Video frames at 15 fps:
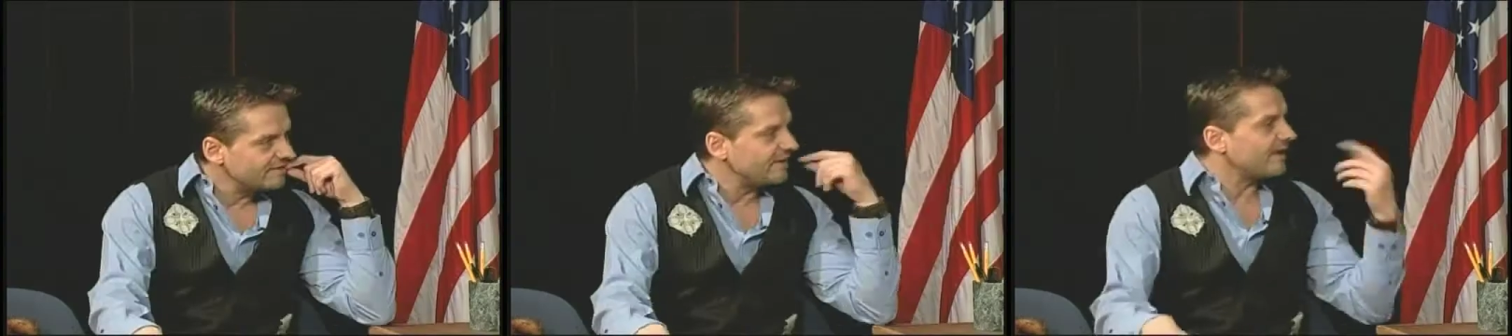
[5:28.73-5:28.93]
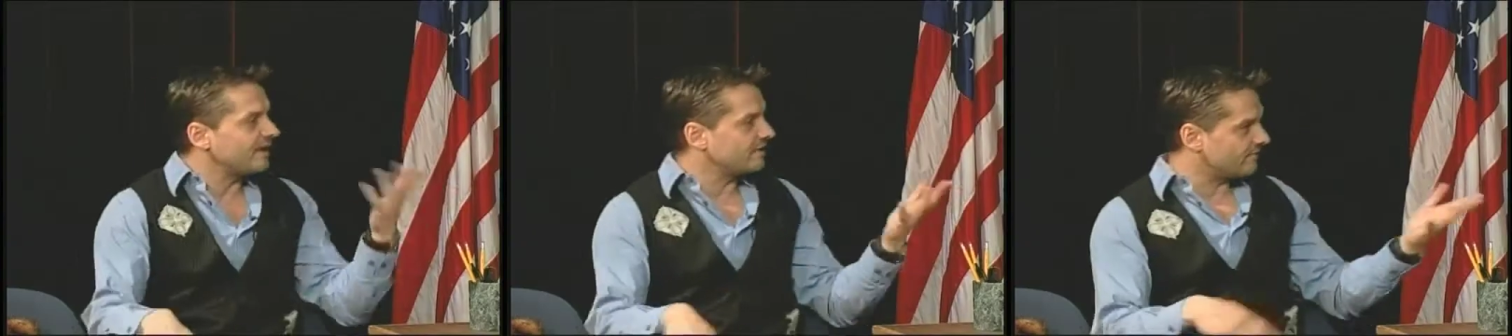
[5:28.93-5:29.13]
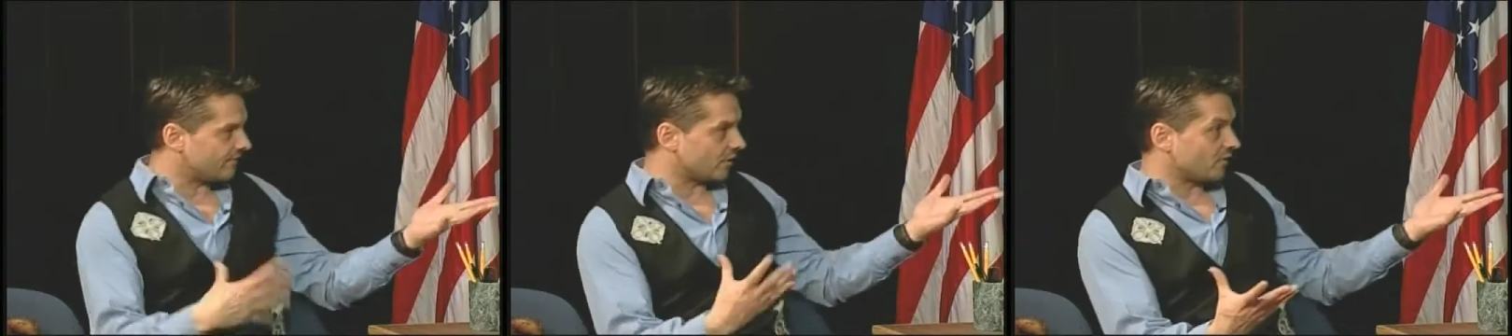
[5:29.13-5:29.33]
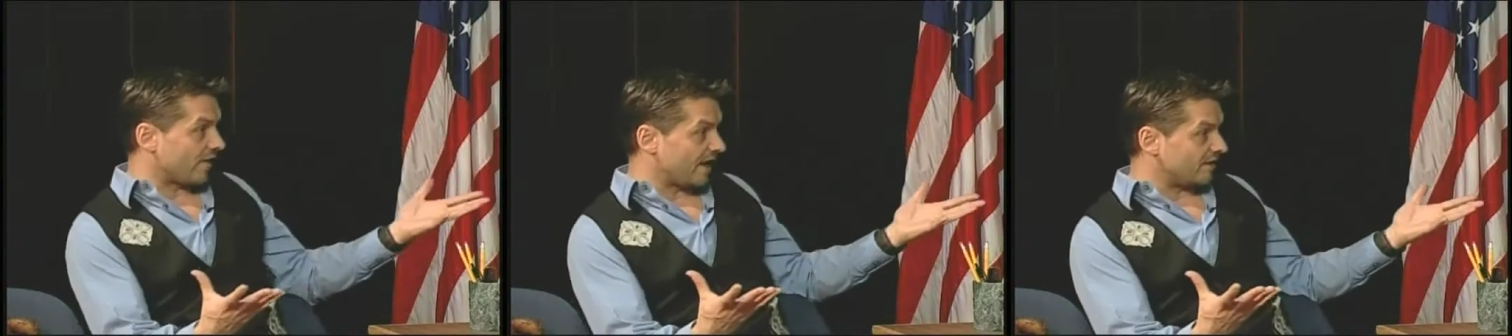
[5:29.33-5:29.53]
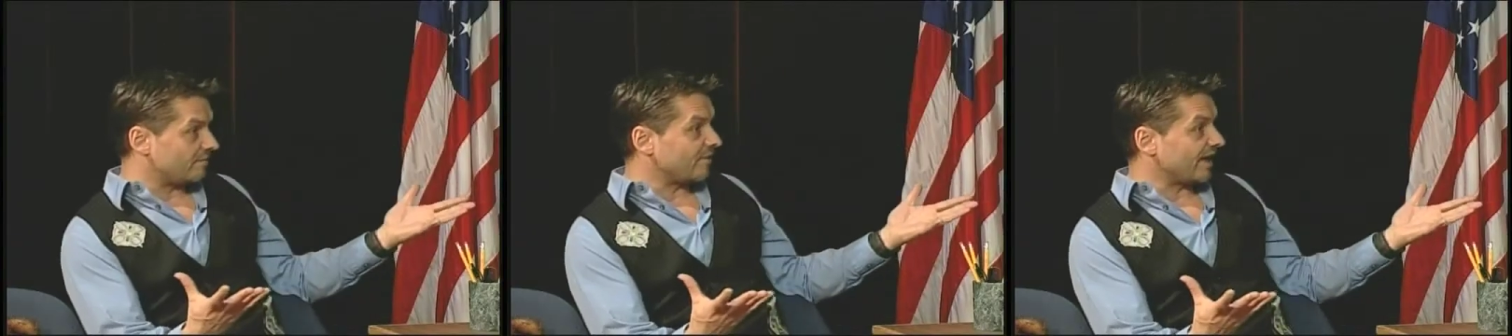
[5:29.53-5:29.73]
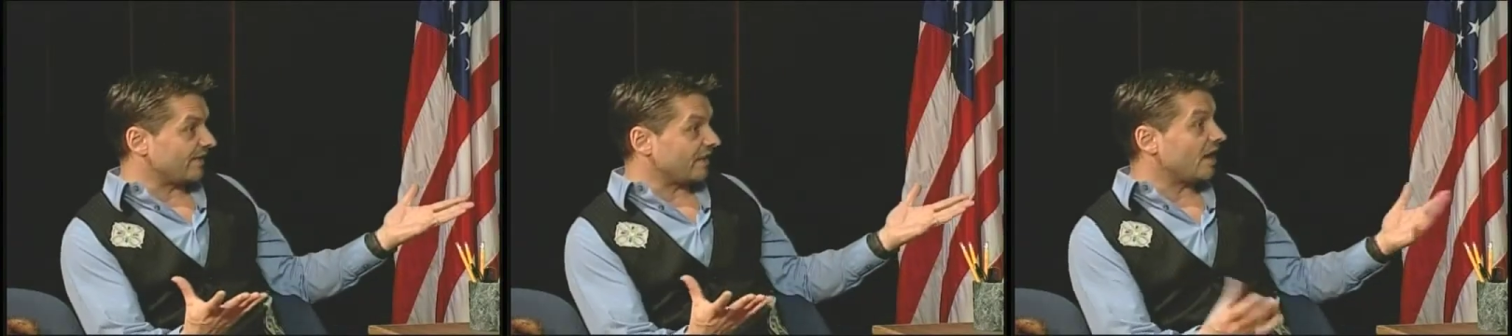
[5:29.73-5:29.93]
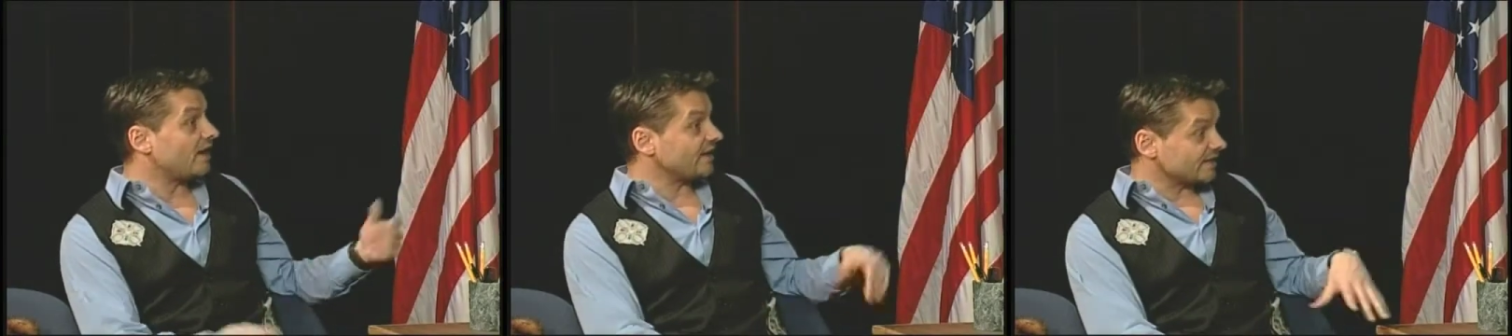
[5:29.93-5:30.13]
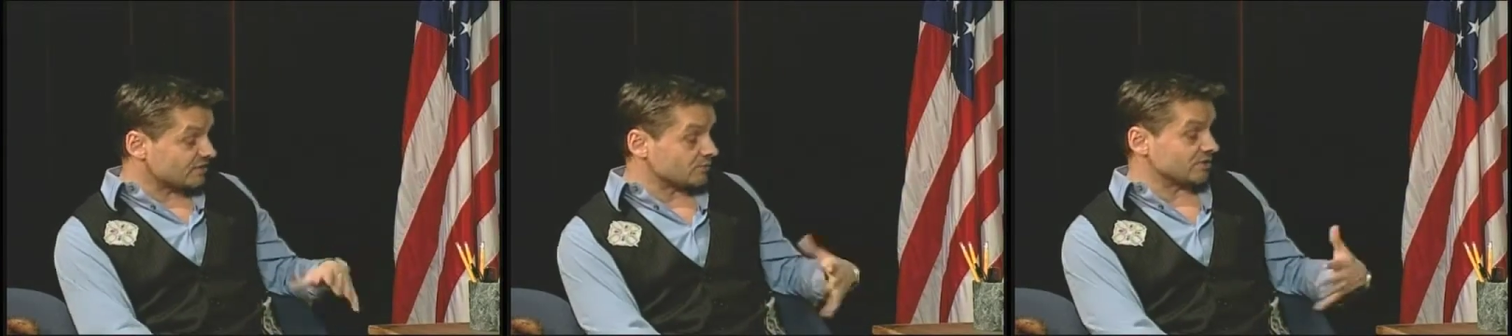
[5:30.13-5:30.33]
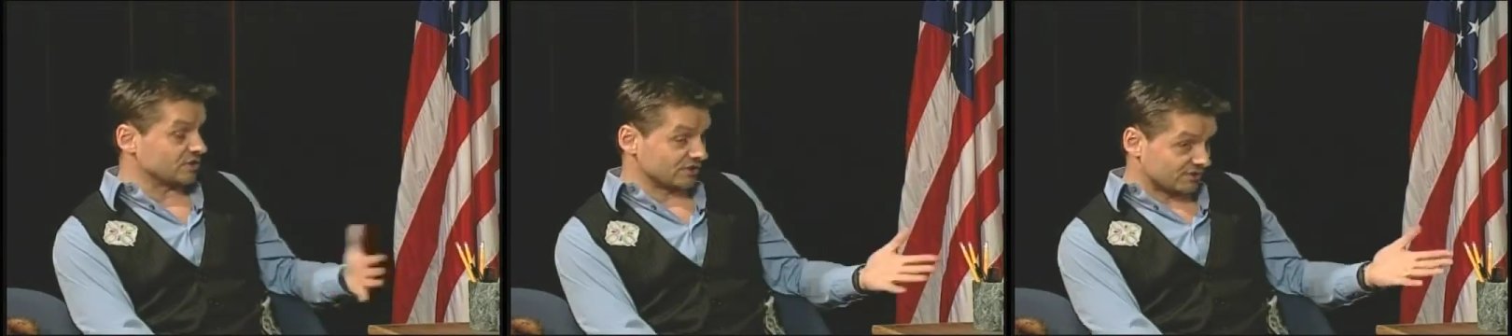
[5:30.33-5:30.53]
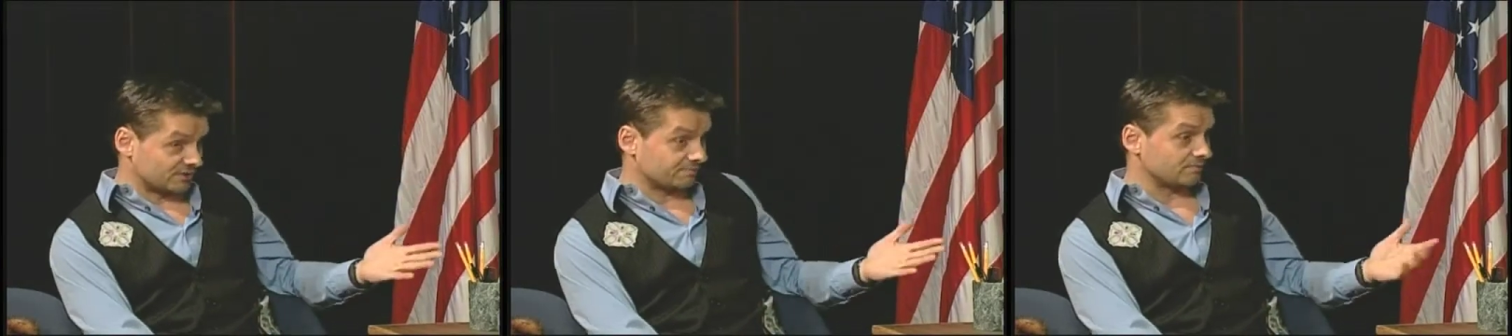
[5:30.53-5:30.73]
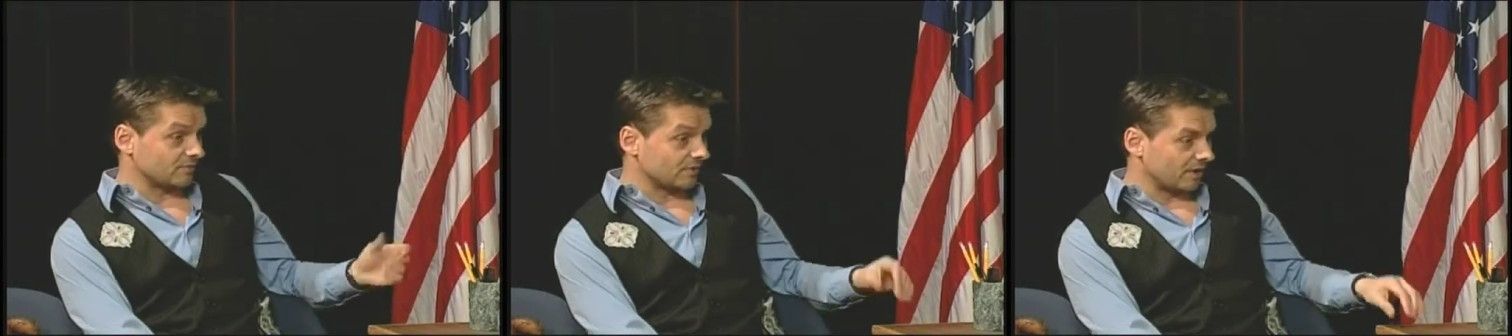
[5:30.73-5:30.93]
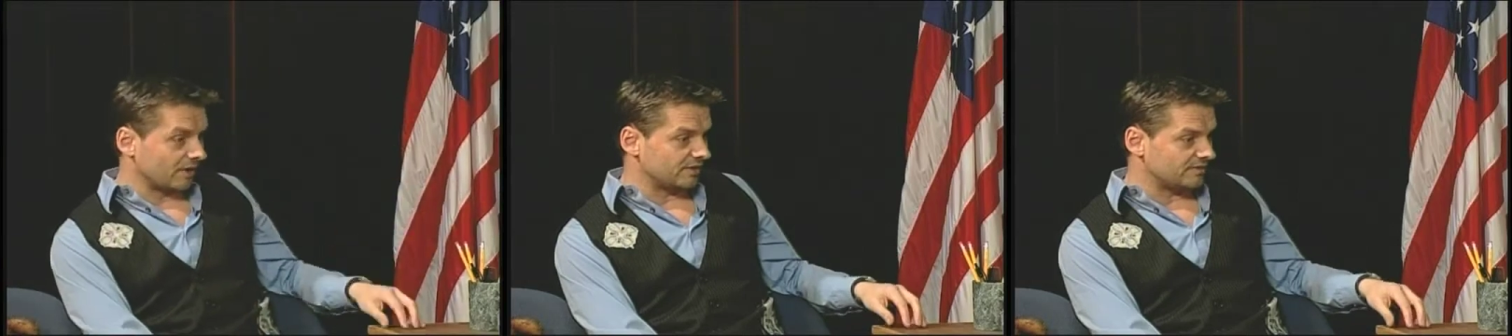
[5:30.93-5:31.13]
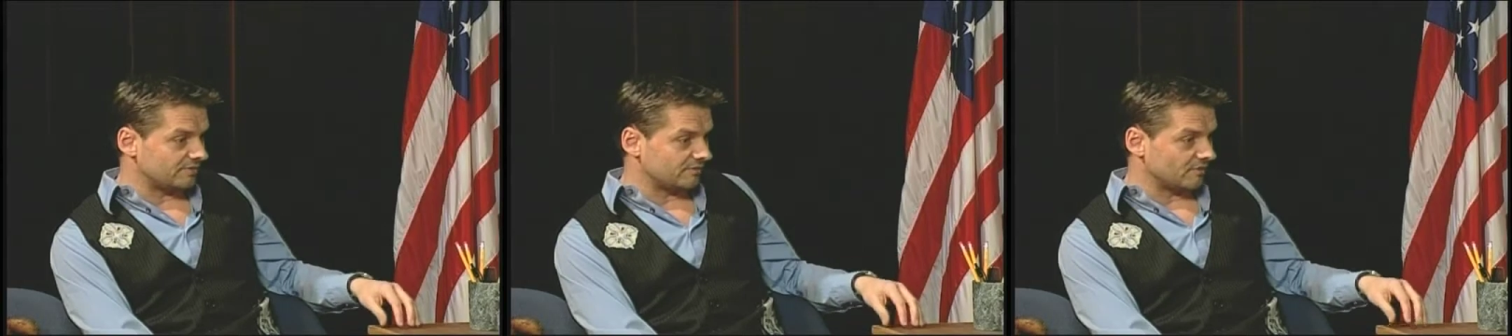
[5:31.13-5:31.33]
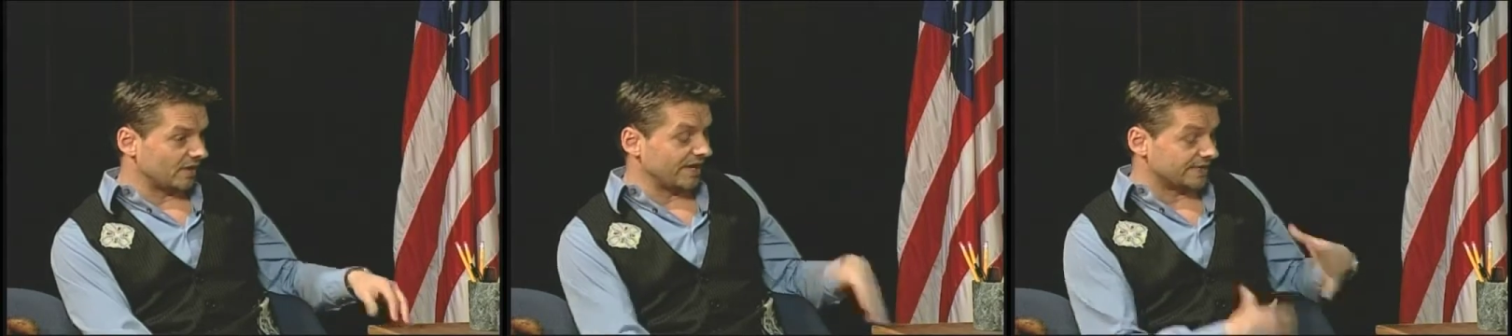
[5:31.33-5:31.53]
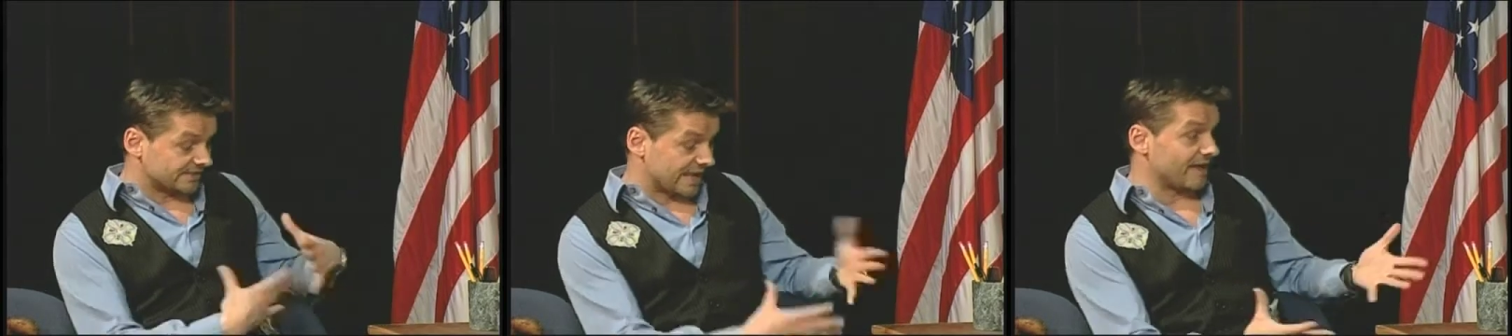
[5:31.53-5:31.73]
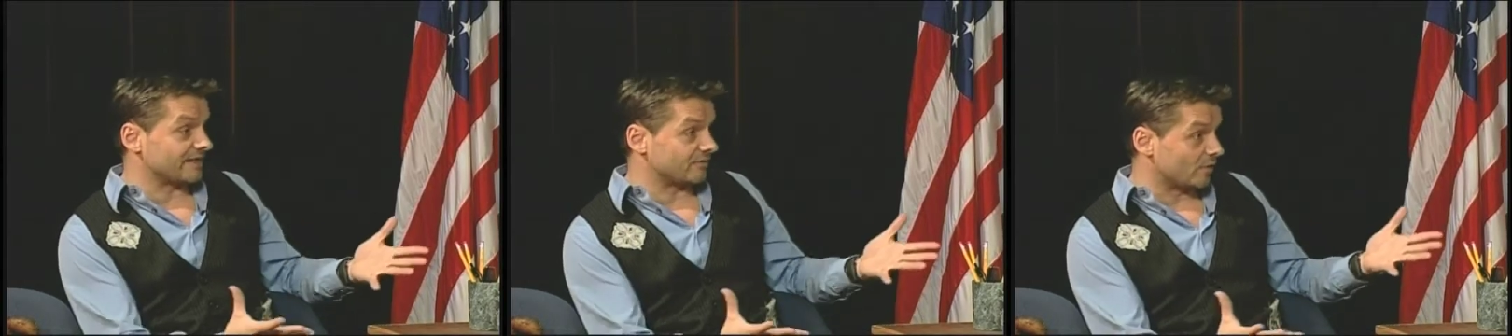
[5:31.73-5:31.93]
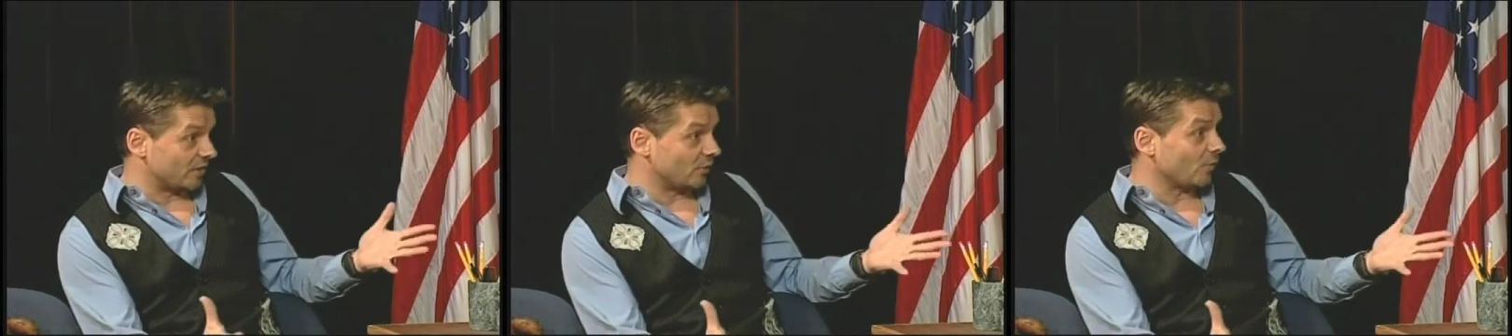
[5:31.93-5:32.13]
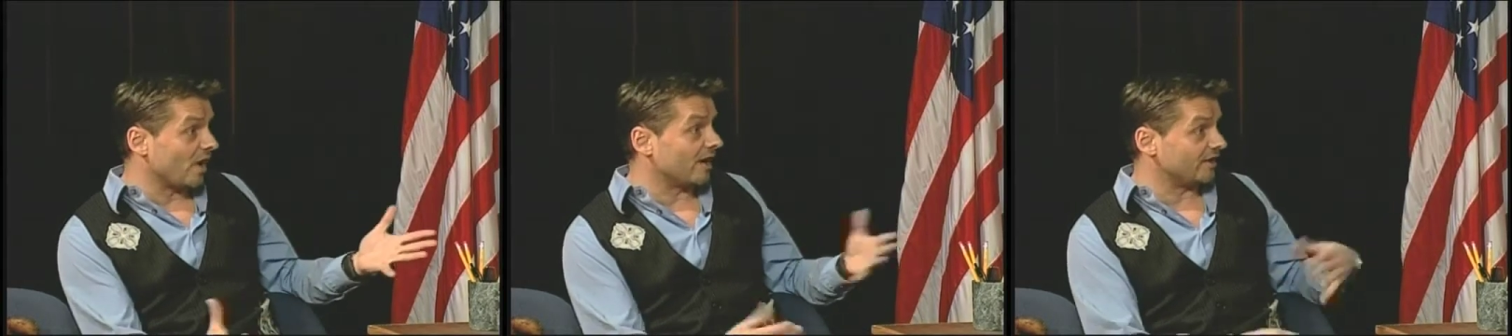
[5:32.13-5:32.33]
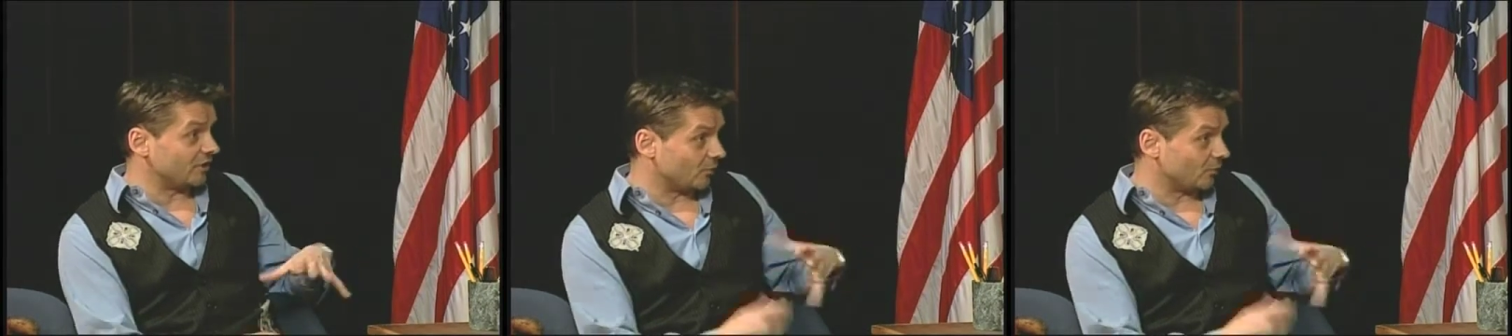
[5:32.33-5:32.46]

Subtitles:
taken for granted by the audience, which is exactly what you want.